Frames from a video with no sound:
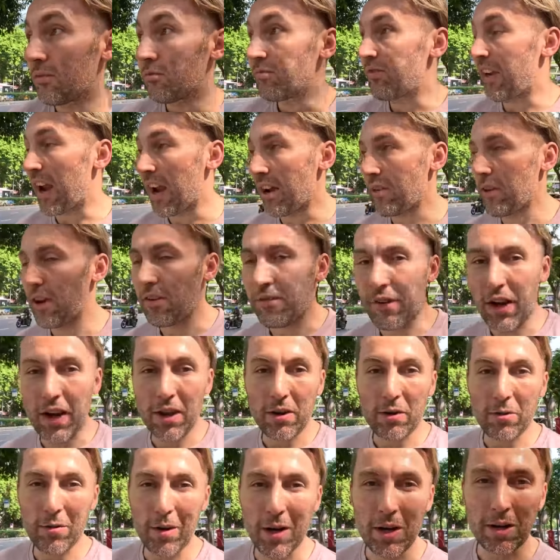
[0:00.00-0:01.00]
very,
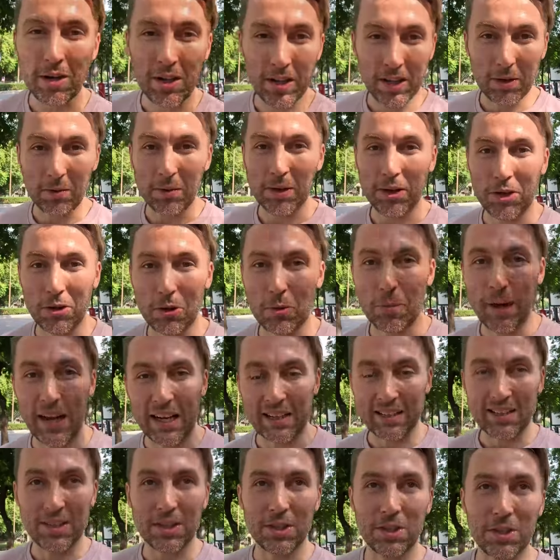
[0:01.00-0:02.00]
very rarely when you go
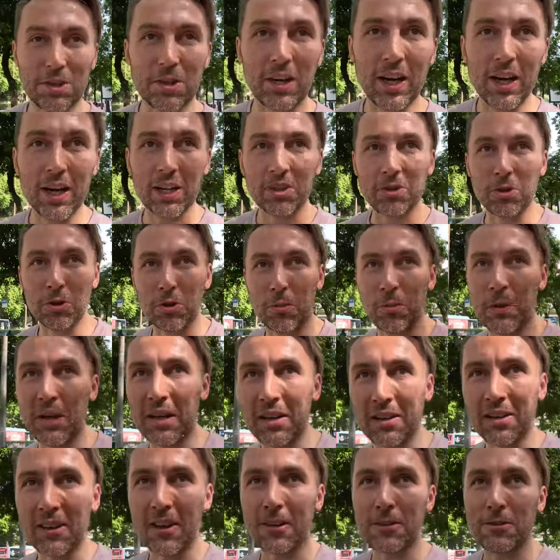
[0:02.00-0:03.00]
back to uh,
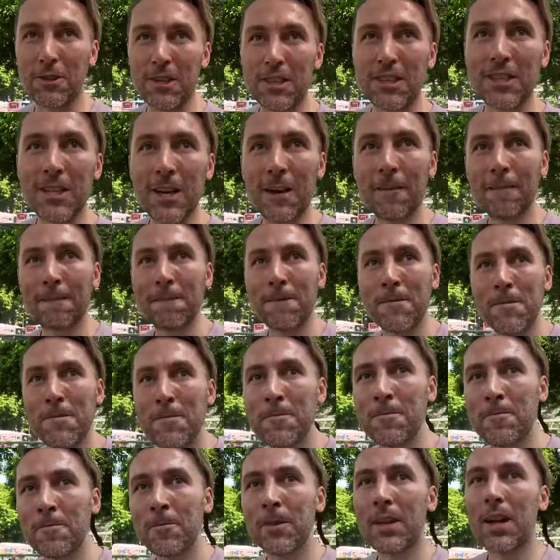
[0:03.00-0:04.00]
European countries,
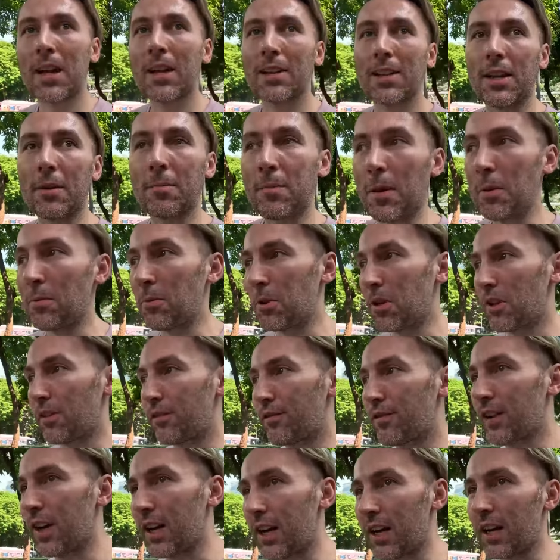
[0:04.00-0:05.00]
I think people
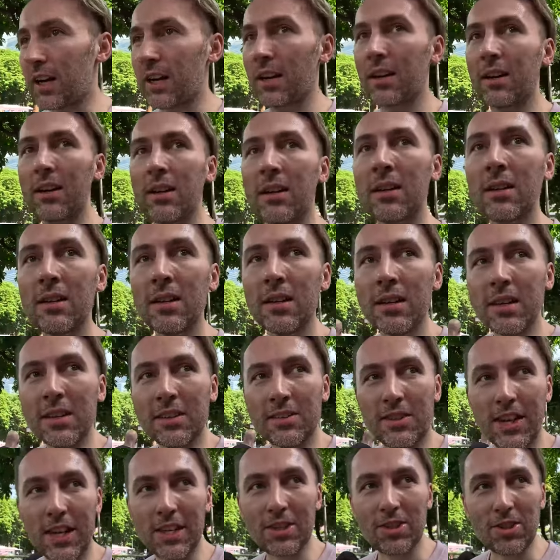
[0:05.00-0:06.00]
have
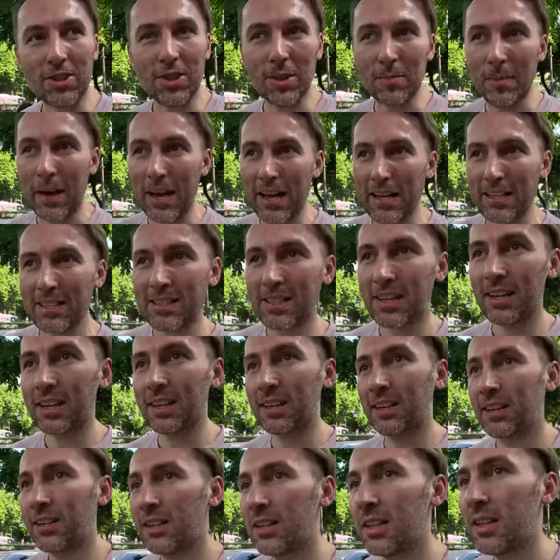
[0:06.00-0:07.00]
uh, ditched the mask.
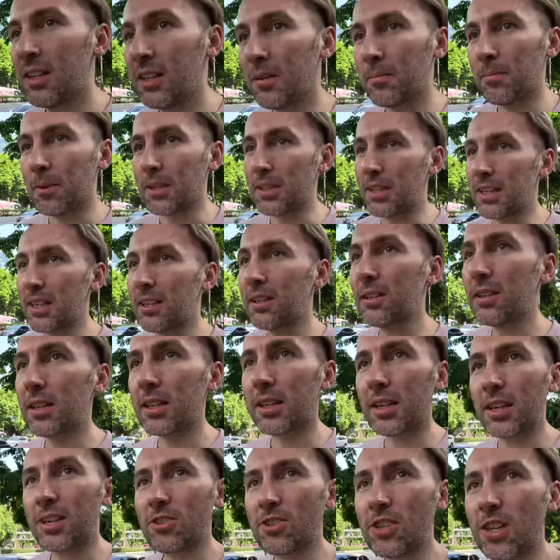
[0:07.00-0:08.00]
But here
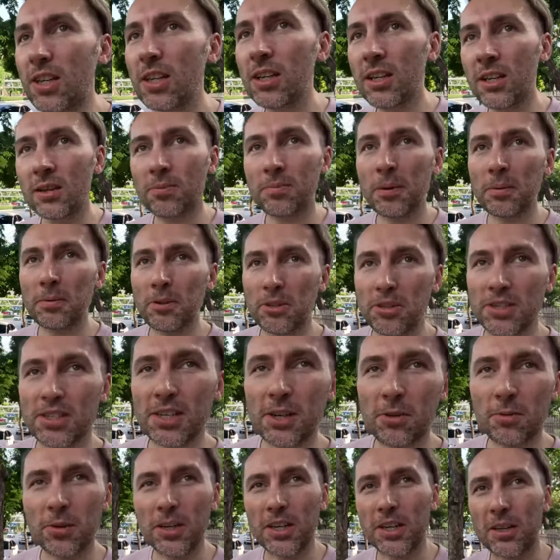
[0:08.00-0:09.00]
in Asia, people are
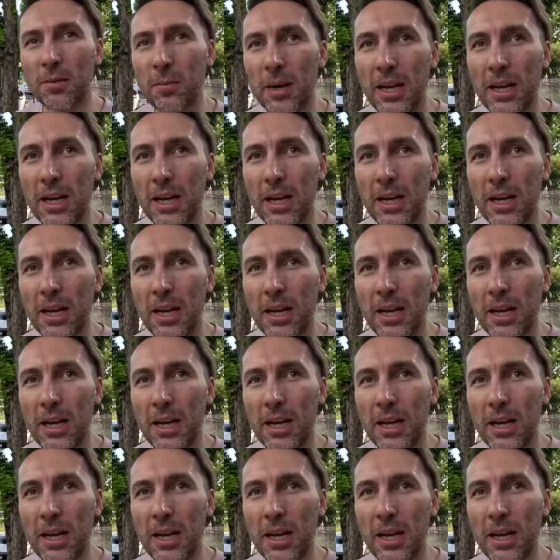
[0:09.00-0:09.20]
still wearing the